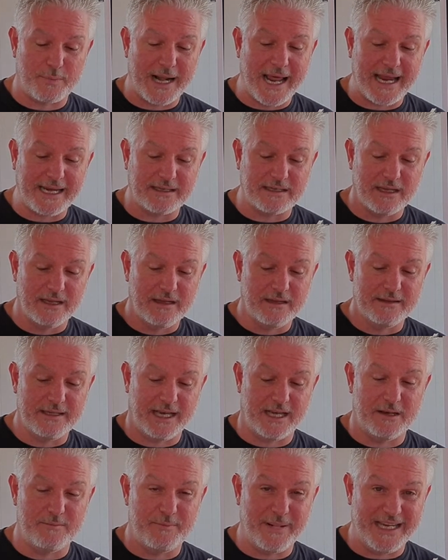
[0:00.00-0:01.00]
plate
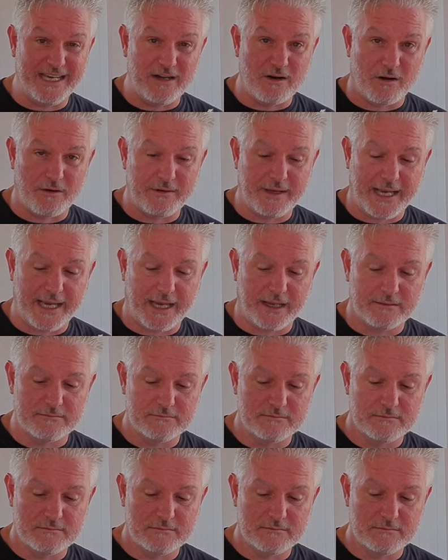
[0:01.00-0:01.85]
that had been on there.